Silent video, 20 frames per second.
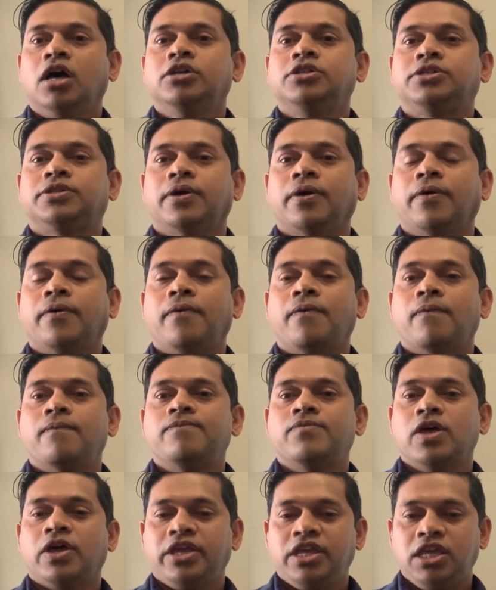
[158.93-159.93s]
So
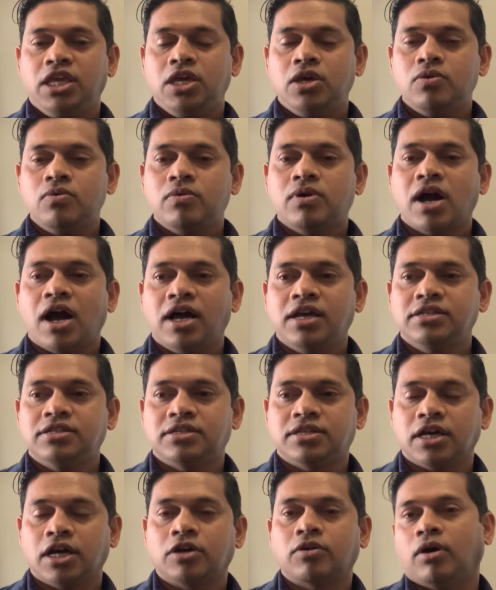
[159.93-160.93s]
you
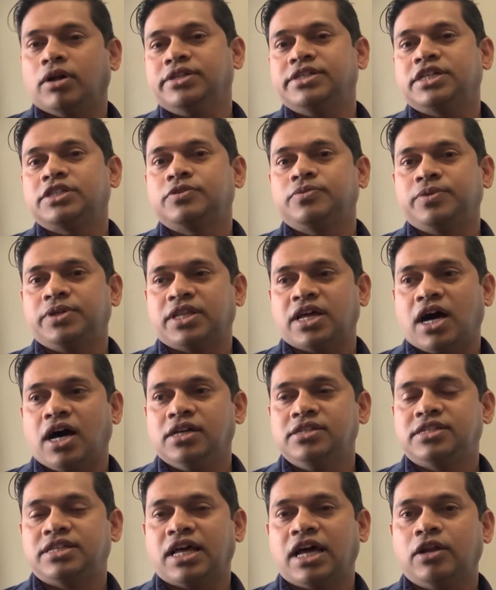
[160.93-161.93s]
guys contact with
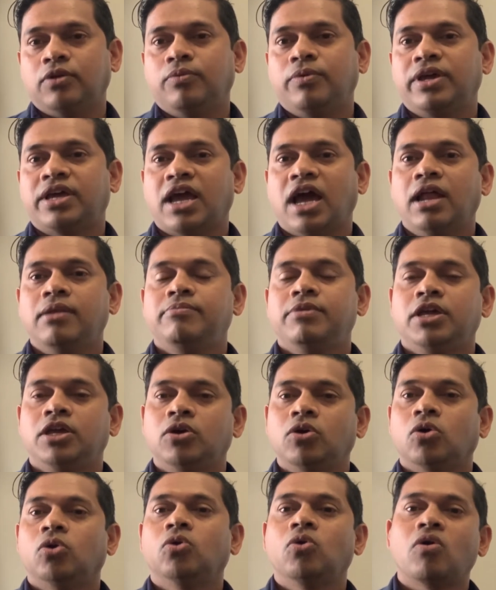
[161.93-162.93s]
us and we can be
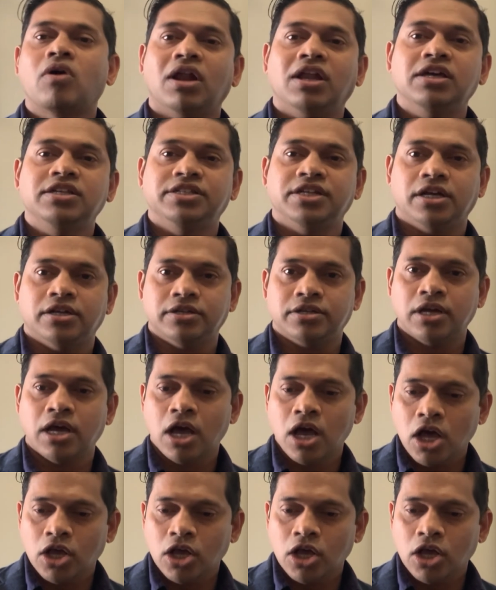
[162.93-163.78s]
your local agent.